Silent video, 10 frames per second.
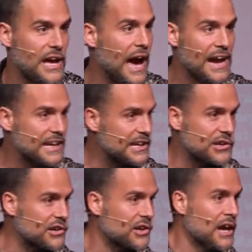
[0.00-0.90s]
I
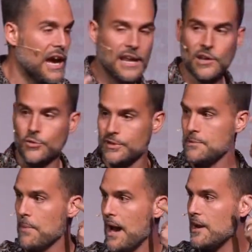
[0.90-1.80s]
hear and it goes in
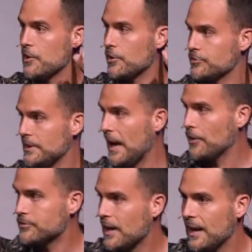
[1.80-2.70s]
my ears and
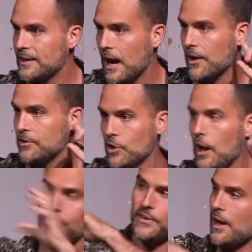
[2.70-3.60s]
outside, the, uh, you know,
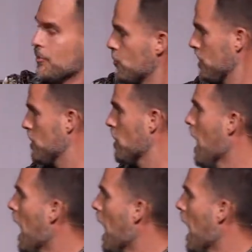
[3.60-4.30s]
out the other ear.